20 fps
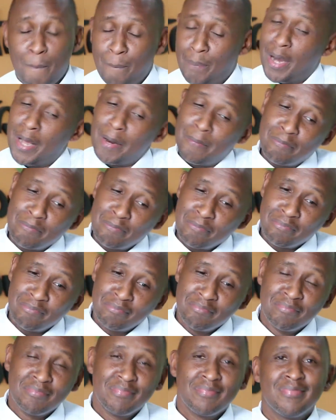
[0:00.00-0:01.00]
but
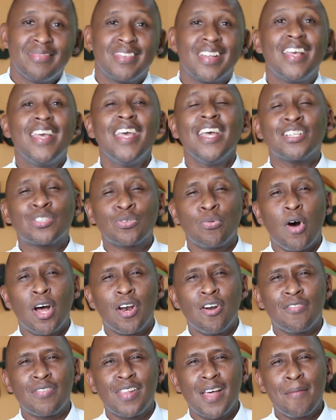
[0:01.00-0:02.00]
each
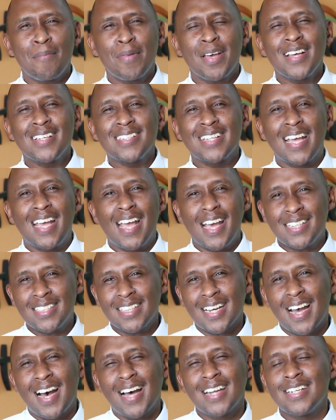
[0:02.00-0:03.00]
one of them is
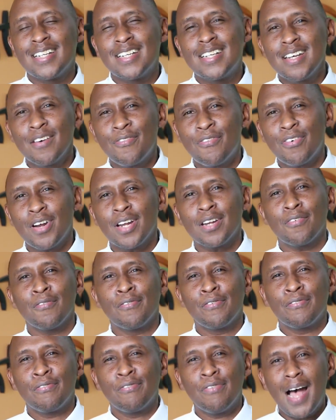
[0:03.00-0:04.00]
getting a different
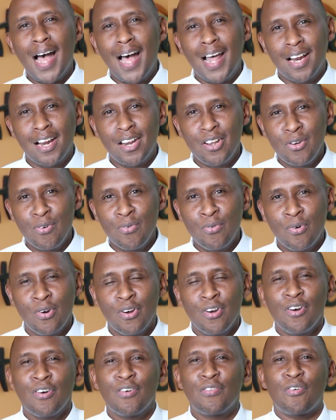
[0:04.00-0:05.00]
value
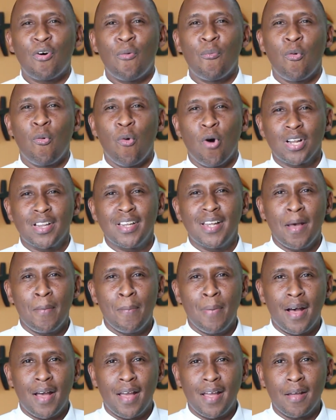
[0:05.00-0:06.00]
from what they're
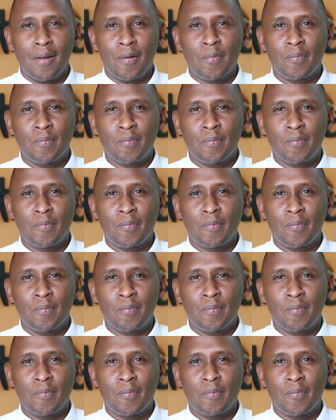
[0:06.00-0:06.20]
buying.